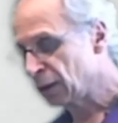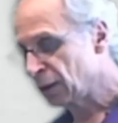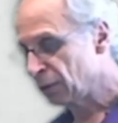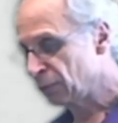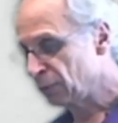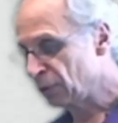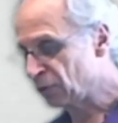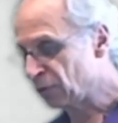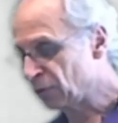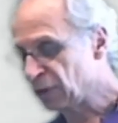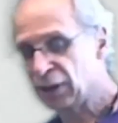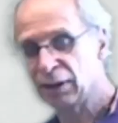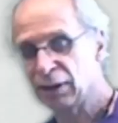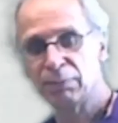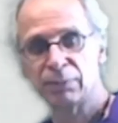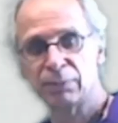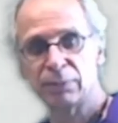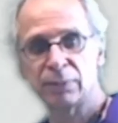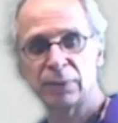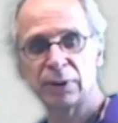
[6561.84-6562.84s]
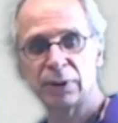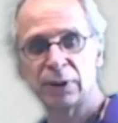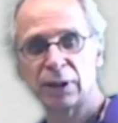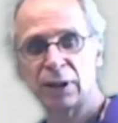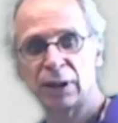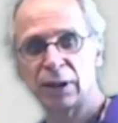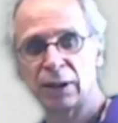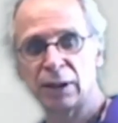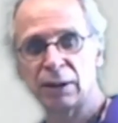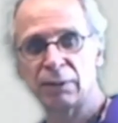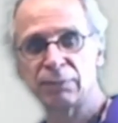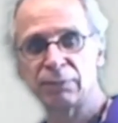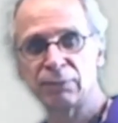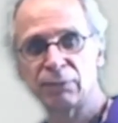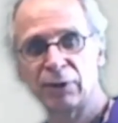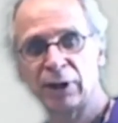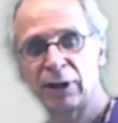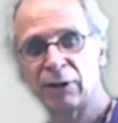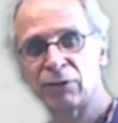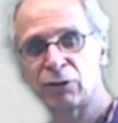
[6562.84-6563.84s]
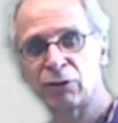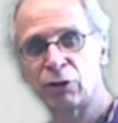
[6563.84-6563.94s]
we see we have